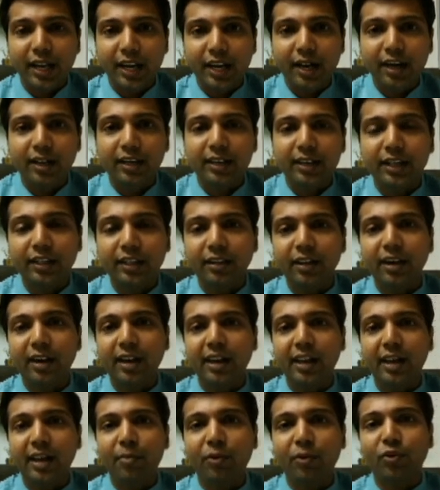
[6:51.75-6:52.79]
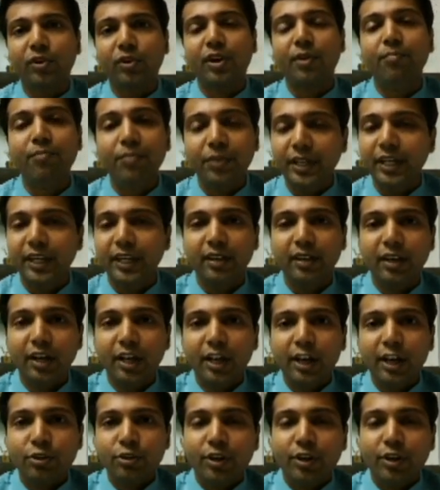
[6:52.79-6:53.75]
held in the name of the company.